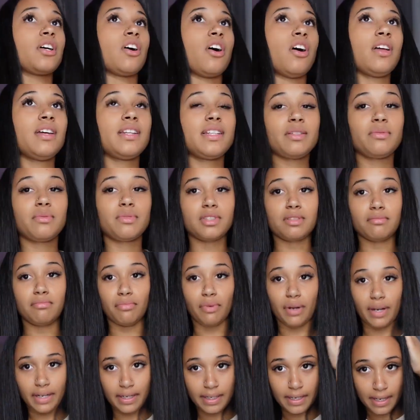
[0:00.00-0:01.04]
All I did was
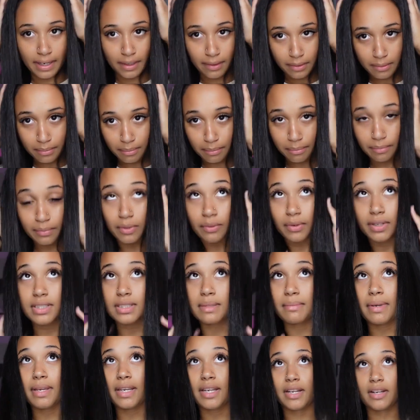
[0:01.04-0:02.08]
braid down the rest
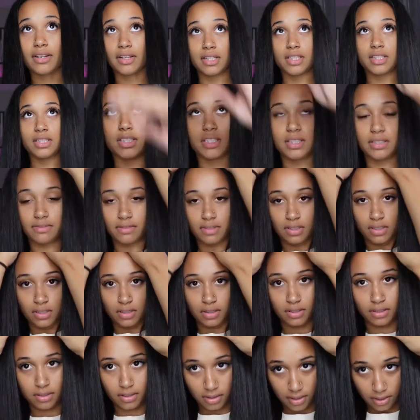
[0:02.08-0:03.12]
of my hair and leave
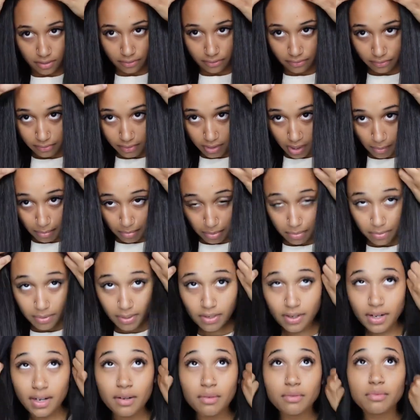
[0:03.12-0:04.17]
the top up
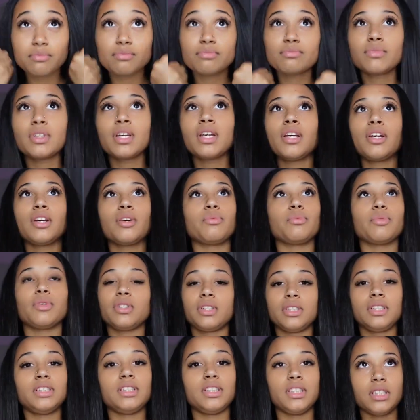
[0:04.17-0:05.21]
here out. Real
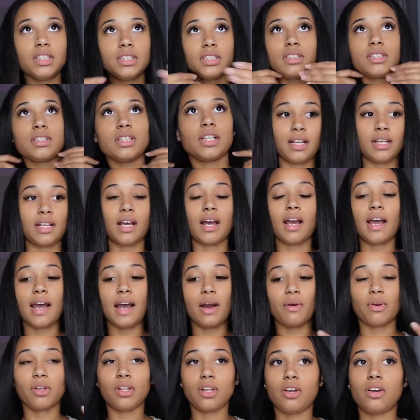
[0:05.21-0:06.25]
easy. This is like an
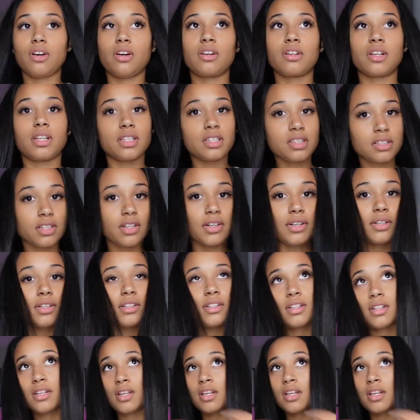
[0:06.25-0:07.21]
hour-long install.